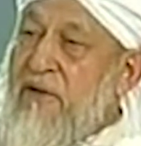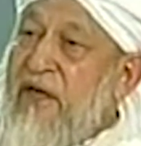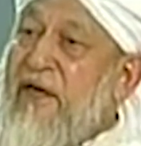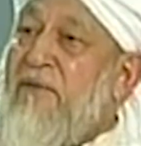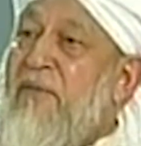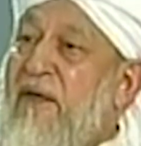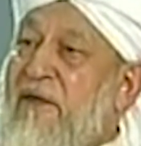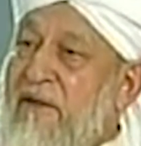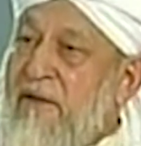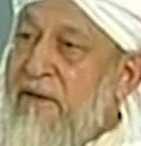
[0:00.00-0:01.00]
can
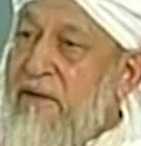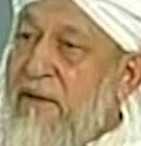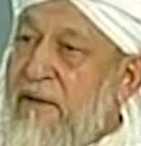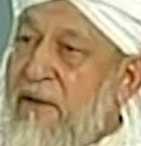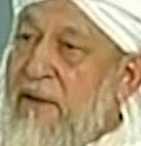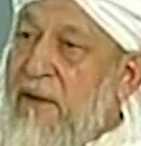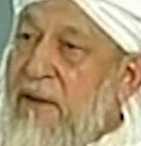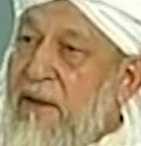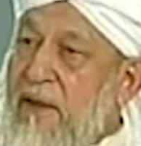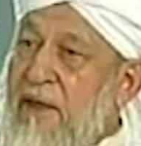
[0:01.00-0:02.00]
murder
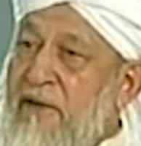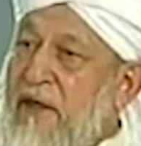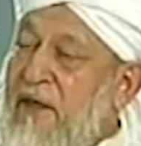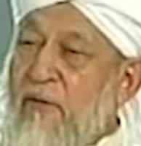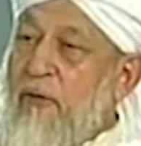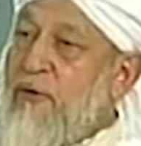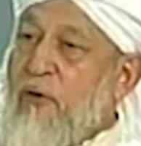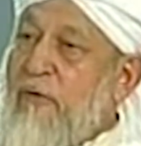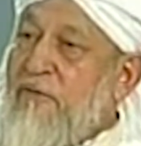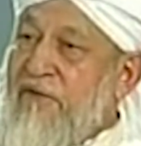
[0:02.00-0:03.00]
and they can go
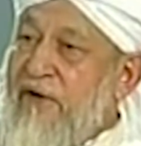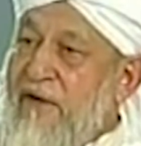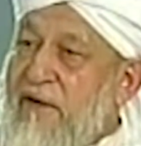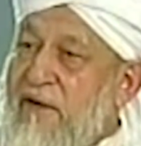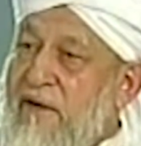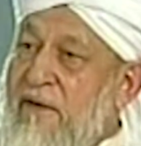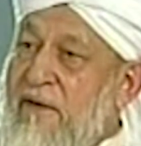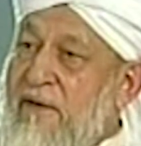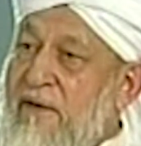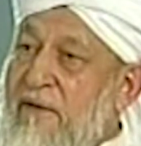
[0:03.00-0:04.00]
scot-free,
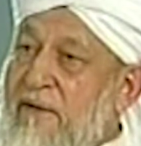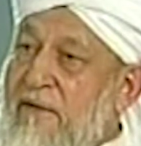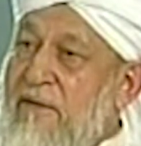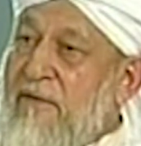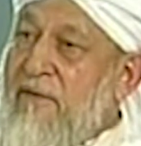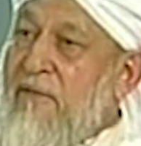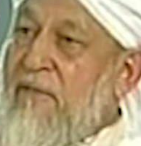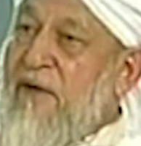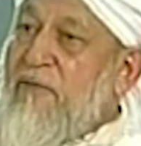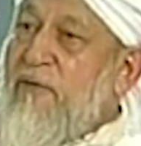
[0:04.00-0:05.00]

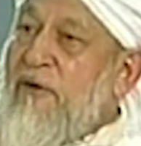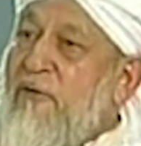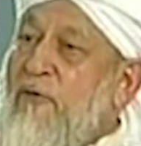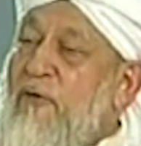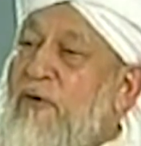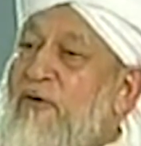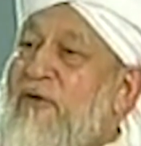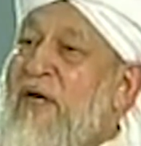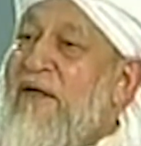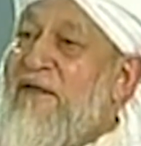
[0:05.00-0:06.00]
what would it do to the
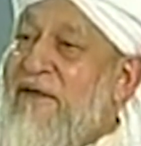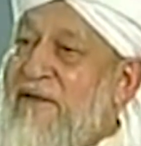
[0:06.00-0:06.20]
society?